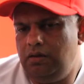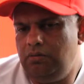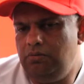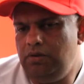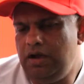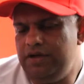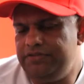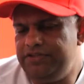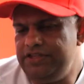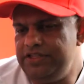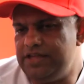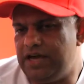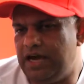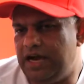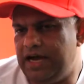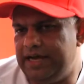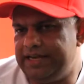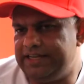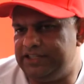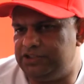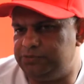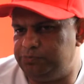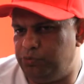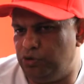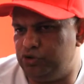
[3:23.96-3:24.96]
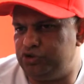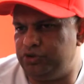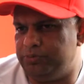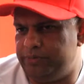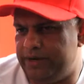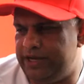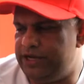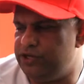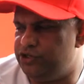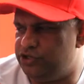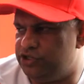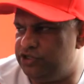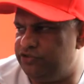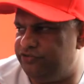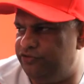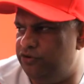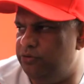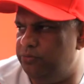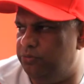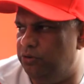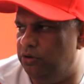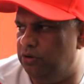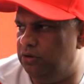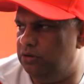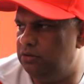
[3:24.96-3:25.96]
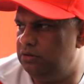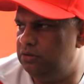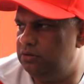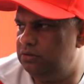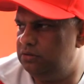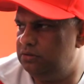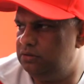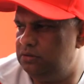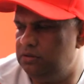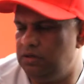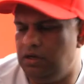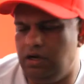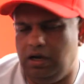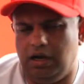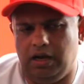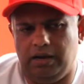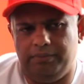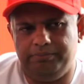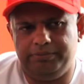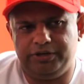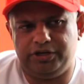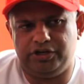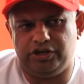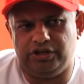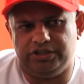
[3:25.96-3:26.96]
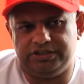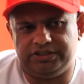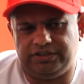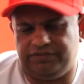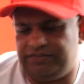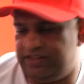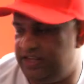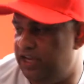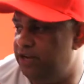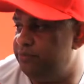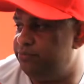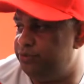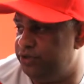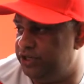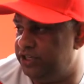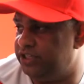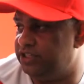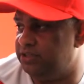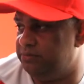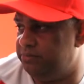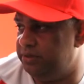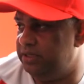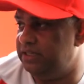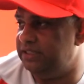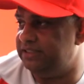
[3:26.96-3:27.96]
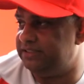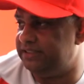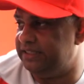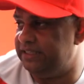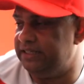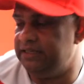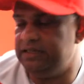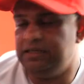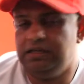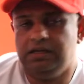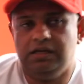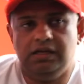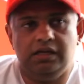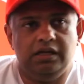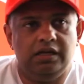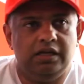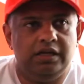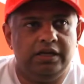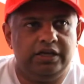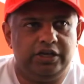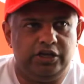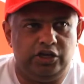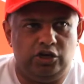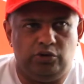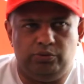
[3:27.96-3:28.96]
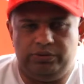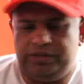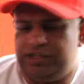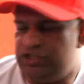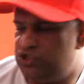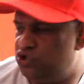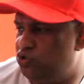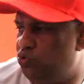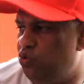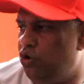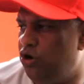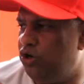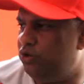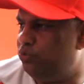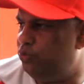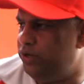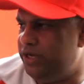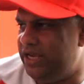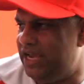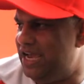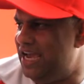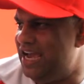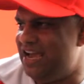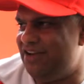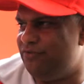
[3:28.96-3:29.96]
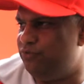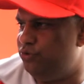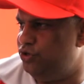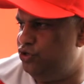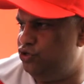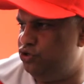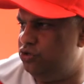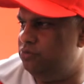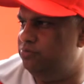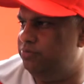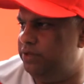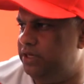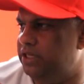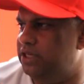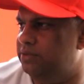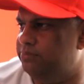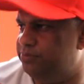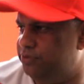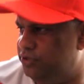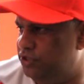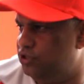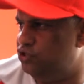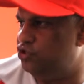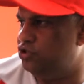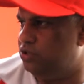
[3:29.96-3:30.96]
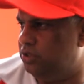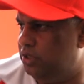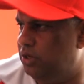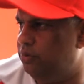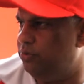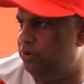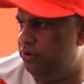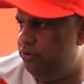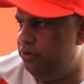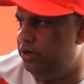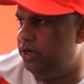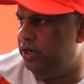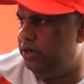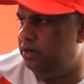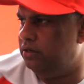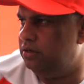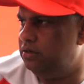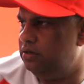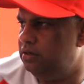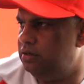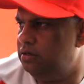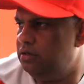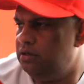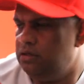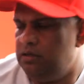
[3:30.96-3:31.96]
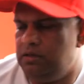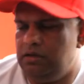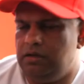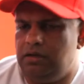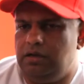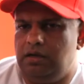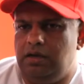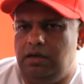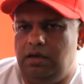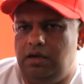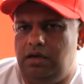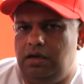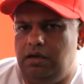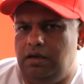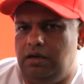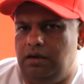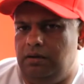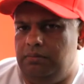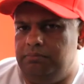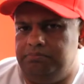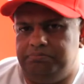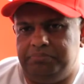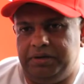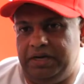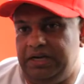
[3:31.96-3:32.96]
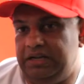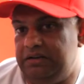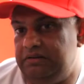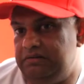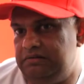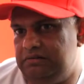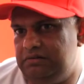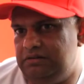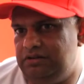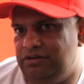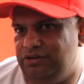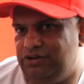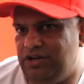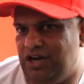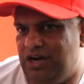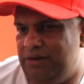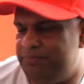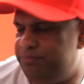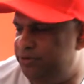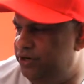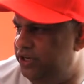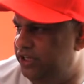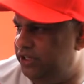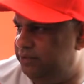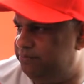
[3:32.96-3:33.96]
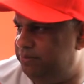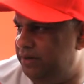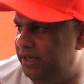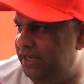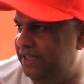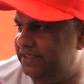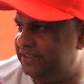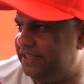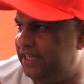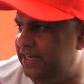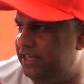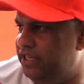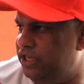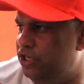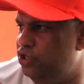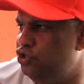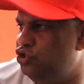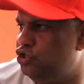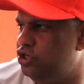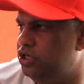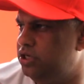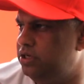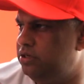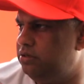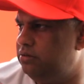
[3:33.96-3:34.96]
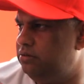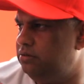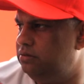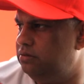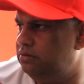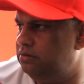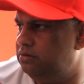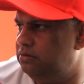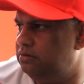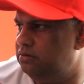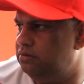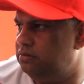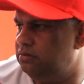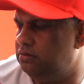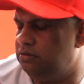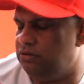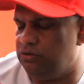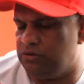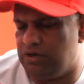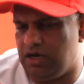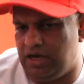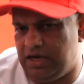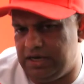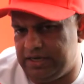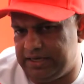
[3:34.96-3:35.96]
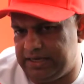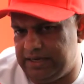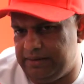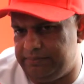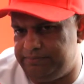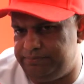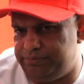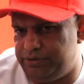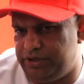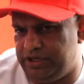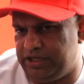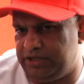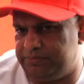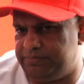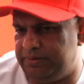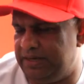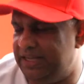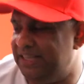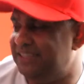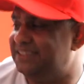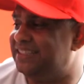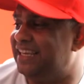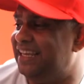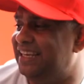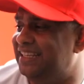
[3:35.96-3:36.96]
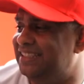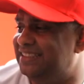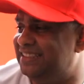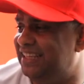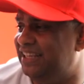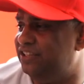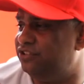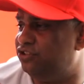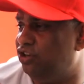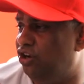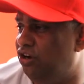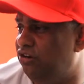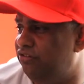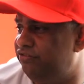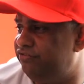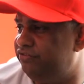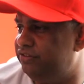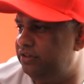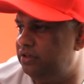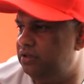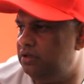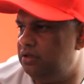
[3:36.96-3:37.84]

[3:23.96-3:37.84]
Well, I think the hardest sport to manage is football yeah. um, because of the unpredictability. You know, with the squad we have, we shouldn't be in the position that we're in. Um, but you can't predict players getting injured. You can't get predict players getting sent off.